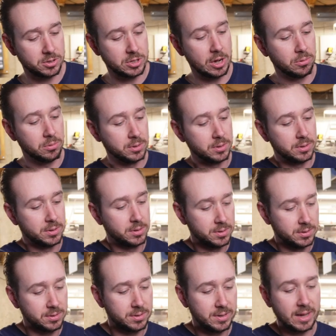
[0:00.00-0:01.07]
So
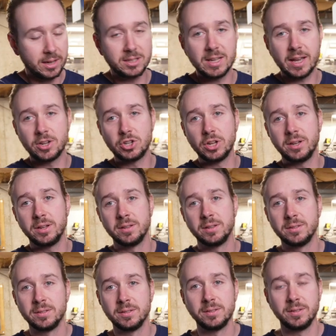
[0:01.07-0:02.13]
next section
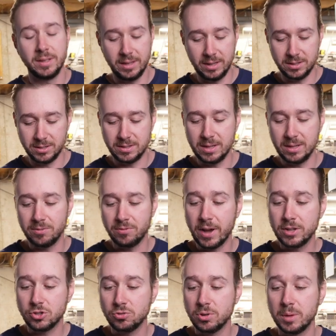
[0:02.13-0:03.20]
is the
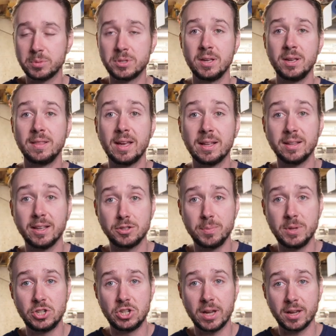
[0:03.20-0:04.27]
vice grips. That lets
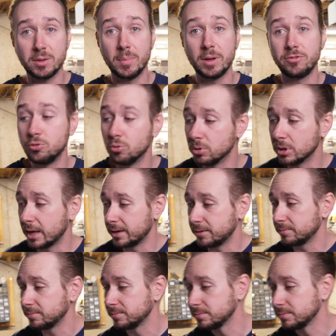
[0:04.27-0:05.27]
me check my fuel line.